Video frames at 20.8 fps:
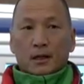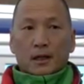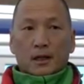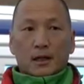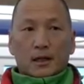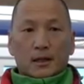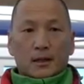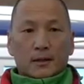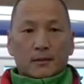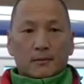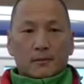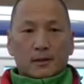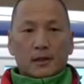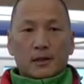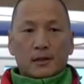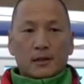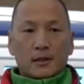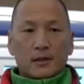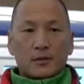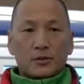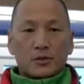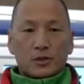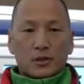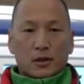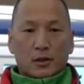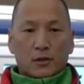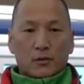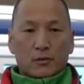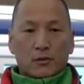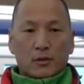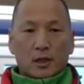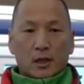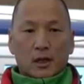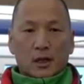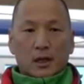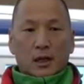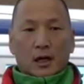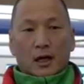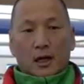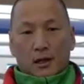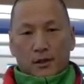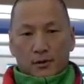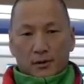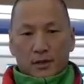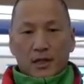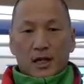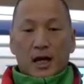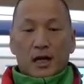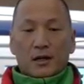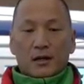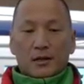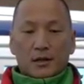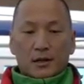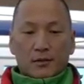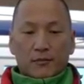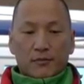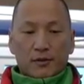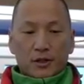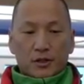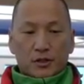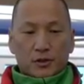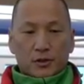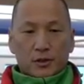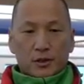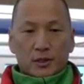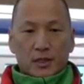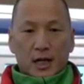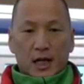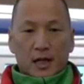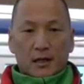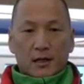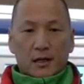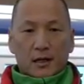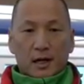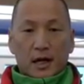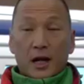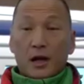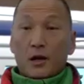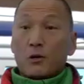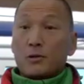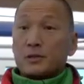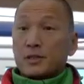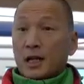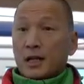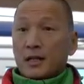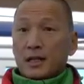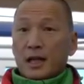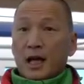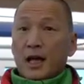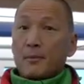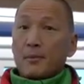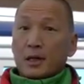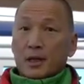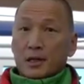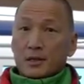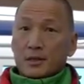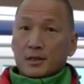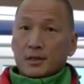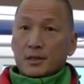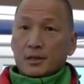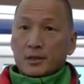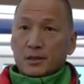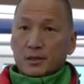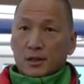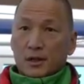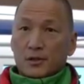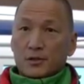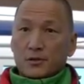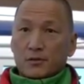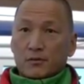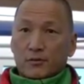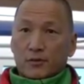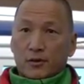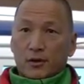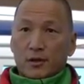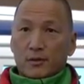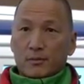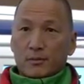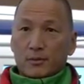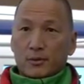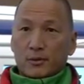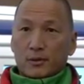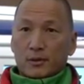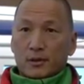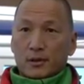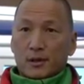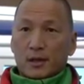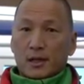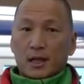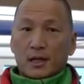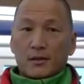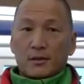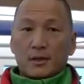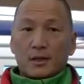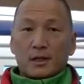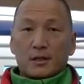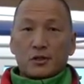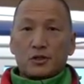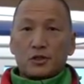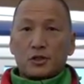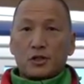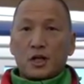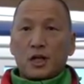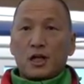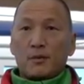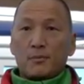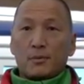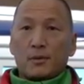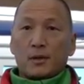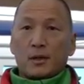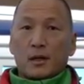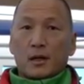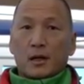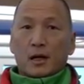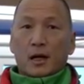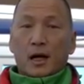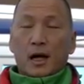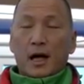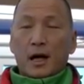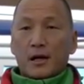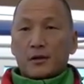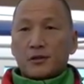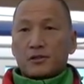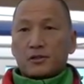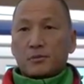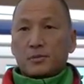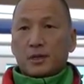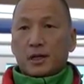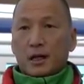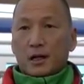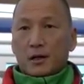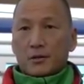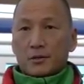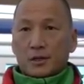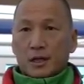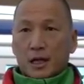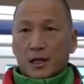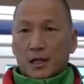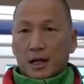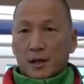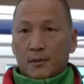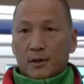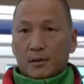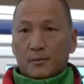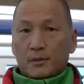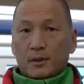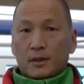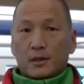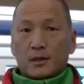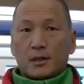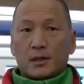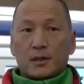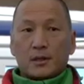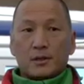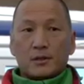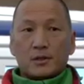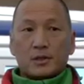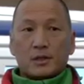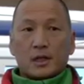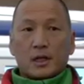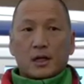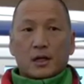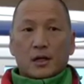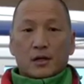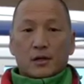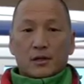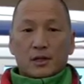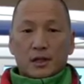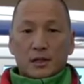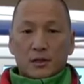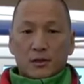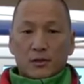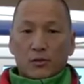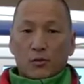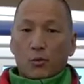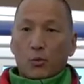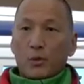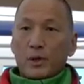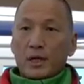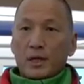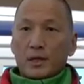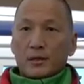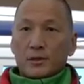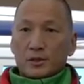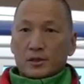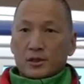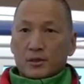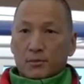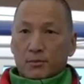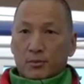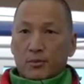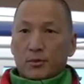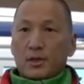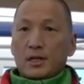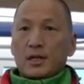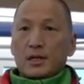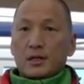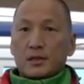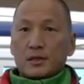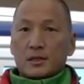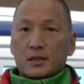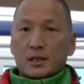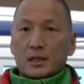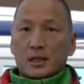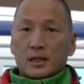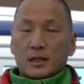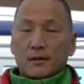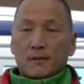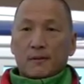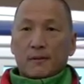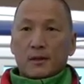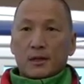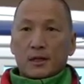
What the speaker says: And so the added feature is that aerodynamics is also very important, that the shape has to be aerodynamic because the winds, the breeze, the